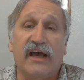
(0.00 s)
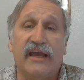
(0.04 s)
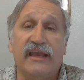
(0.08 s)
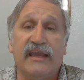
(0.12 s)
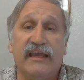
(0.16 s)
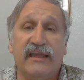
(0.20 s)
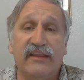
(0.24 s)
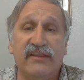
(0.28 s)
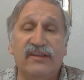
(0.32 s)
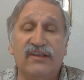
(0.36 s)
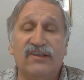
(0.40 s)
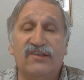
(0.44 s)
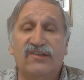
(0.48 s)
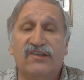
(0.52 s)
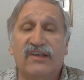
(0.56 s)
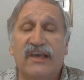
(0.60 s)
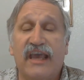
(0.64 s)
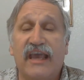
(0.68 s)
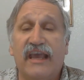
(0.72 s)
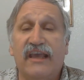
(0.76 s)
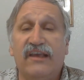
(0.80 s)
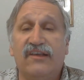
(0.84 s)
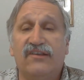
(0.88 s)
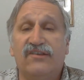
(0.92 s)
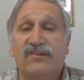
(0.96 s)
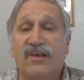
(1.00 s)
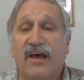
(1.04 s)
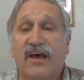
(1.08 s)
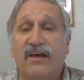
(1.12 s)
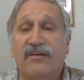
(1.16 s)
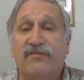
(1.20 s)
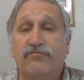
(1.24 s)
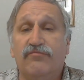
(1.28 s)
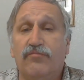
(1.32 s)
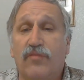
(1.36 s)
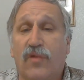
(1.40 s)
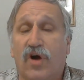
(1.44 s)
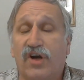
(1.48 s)
In this case,
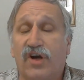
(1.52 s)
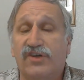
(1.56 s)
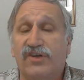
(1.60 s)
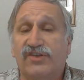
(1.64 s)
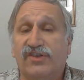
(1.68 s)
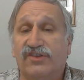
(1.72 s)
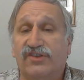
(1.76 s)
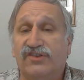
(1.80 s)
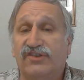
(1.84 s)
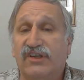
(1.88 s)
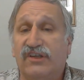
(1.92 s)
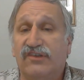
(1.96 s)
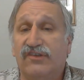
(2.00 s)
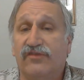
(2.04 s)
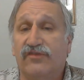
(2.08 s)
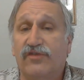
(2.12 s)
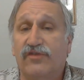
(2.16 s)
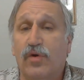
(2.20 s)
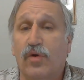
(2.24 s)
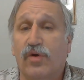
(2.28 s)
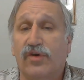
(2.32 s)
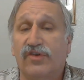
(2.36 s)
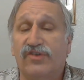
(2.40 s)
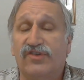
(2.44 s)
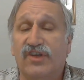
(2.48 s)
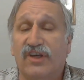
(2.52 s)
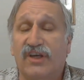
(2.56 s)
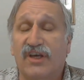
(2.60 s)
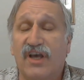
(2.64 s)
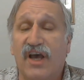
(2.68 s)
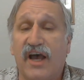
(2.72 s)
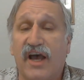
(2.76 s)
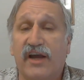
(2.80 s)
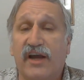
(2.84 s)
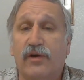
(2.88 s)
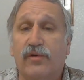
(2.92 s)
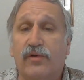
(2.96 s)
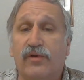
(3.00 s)
Marshall says, of course, the
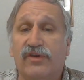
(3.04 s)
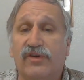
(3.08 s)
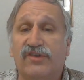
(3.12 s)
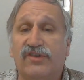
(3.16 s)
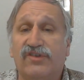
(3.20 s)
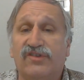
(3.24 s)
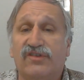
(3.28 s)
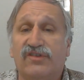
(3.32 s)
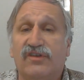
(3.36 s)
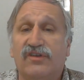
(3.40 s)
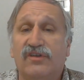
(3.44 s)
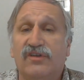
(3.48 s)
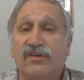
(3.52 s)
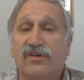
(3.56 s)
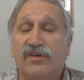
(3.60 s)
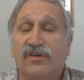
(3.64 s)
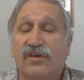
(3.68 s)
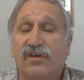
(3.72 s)
Congress